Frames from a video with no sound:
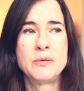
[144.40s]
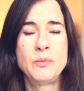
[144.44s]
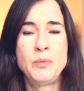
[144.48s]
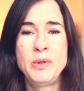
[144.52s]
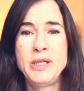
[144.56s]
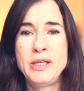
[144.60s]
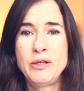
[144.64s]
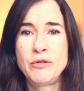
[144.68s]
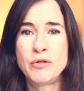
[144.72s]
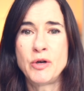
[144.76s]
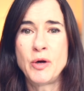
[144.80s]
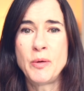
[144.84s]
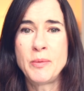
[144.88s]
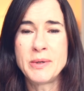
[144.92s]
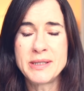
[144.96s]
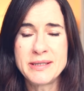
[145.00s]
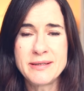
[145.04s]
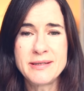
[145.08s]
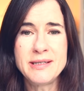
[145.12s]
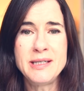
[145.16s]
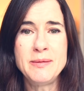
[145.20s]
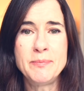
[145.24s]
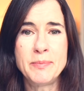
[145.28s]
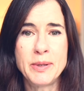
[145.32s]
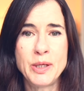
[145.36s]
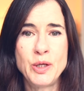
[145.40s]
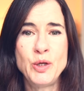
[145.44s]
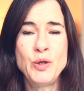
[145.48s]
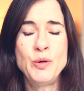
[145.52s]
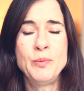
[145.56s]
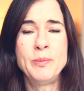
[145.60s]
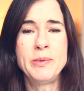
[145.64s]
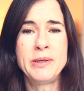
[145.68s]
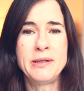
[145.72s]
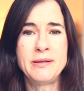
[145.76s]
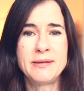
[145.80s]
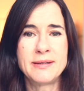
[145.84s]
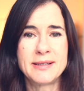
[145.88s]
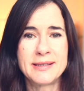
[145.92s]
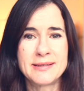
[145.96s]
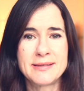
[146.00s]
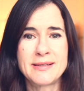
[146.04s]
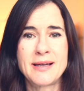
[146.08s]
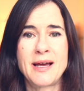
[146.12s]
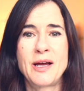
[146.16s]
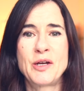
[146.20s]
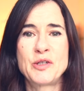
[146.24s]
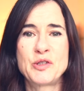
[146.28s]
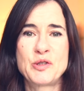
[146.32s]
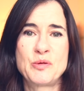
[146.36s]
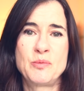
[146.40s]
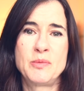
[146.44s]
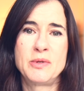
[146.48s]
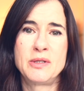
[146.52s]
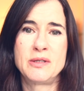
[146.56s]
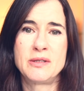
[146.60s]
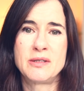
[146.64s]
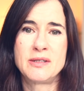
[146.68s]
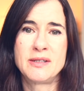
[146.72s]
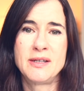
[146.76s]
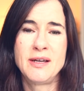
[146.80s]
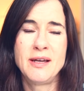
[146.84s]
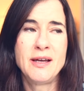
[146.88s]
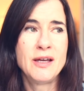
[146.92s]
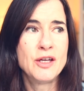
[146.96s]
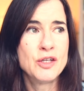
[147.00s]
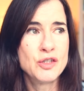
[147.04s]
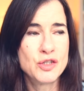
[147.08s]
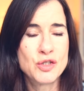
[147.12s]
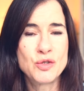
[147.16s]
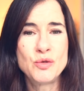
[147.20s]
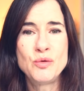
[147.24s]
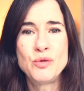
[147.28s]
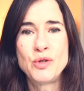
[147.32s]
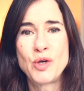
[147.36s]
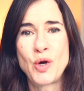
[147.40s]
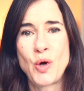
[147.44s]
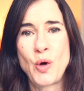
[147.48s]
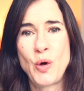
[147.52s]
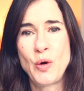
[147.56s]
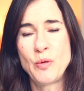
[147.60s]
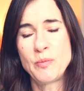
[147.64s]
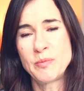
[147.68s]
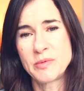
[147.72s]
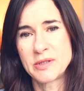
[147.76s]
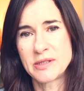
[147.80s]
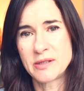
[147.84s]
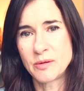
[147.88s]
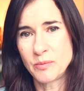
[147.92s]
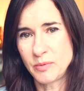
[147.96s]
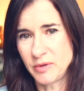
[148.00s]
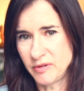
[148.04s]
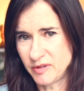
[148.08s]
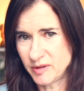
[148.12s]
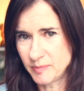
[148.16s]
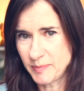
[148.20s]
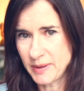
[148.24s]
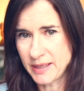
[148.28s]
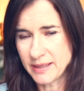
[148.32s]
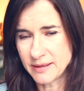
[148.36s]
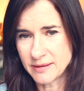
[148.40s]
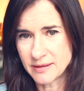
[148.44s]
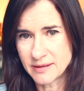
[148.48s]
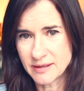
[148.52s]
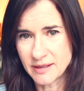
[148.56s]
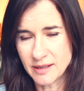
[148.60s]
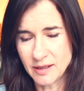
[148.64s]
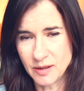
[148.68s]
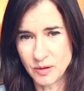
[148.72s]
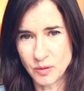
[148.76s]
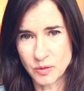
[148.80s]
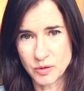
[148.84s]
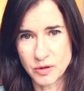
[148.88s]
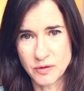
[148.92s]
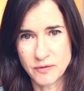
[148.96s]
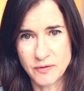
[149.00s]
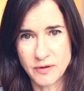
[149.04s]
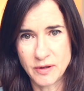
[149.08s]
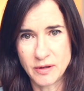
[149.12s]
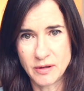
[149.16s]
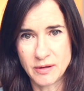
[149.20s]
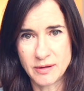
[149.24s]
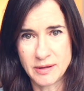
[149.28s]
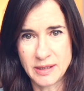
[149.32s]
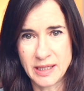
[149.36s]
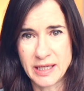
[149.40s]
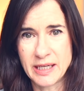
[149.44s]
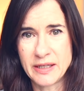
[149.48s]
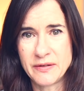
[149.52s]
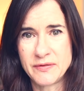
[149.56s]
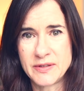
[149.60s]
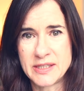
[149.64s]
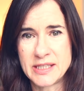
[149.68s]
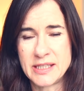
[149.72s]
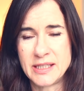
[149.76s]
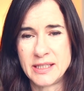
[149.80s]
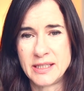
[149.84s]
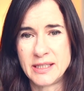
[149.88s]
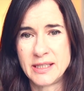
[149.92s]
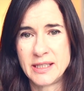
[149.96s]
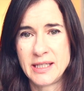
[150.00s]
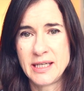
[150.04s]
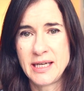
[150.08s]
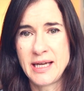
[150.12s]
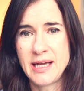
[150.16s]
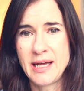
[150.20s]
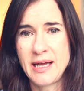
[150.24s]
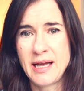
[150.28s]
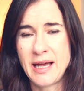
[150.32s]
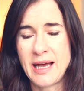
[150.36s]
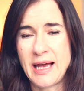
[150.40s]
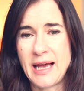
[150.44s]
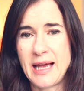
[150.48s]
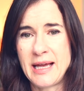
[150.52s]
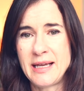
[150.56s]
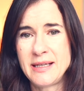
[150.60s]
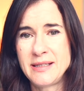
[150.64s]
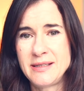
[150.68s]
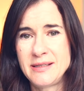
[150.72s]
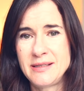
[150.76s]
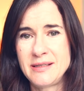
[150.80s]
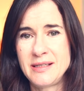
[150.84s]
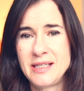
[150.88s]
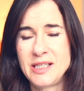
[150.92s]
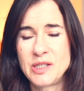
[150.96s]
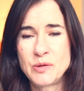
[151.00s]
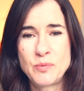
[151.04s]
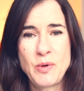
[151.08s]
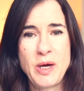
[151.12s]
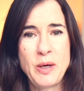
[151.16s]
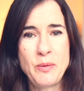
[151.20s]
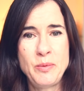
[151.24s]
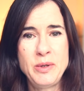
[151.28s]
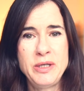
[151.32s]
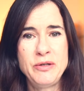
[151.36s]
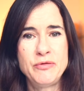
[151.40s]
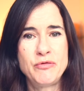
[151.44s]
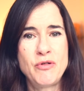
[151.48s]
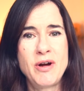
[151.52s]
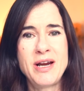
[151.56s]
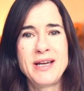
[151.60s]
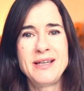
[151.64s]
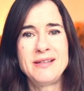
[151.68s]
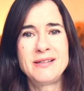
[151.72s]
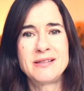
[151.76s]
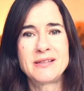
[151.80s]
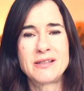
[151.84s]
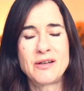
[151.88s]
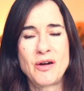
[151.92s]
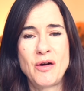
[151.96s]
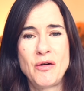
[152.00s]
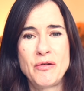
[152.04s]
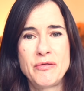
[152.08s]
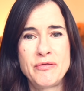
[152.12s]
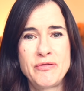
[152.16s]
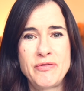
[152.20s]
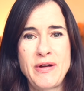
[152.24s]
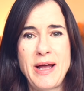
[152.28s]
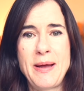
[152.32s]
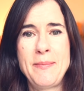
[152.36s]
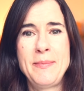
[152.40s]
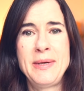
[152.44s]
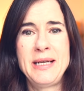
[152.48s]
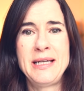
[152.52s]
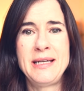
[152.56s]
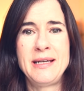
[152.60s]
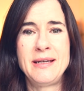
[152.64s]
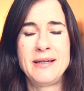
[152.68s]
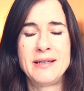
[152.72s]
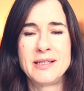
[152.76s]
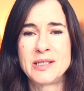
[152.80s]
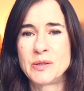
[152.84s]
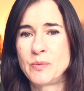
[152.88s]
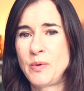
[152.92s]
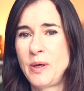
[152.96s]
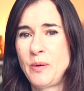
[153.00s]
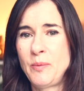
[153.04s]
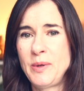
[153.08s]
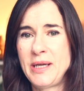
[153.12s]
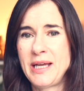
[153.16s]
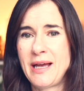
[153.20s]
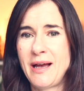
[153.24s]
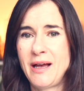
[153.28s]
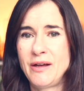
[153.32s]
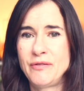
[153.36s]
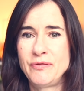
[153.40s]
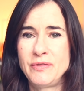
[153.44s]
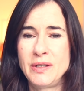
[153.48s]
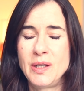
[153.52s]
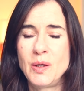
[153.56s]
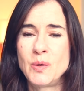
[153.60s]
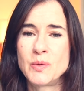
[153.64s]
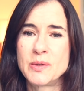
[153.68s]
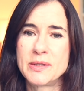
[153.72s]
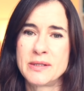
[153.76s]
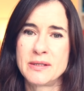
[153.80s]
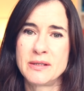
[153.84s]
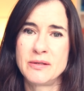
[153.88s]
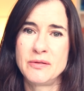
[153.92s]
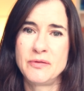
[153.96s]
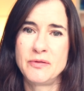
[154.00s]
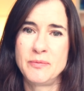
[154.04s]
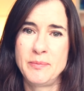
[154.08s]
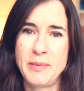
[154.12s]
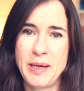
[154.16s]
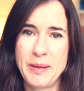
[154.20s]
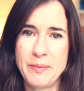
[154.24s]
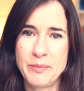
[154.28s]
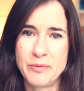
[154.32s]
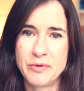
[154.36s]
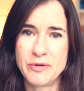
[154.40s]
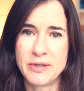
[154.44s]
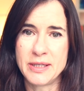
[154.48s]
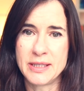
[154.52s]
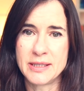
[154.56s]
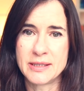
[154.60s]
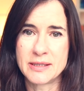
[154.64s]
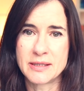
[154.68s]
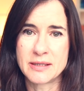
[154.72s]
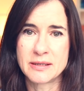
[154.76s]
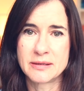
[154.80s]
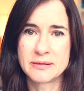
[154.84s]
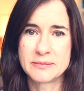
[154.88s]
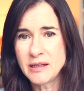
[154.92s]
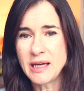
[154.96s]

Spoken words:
We grow a deep human attachment to the homes that we've spent a lot of our lives in. And it's where we've raised our family. It's where we have lots of memories.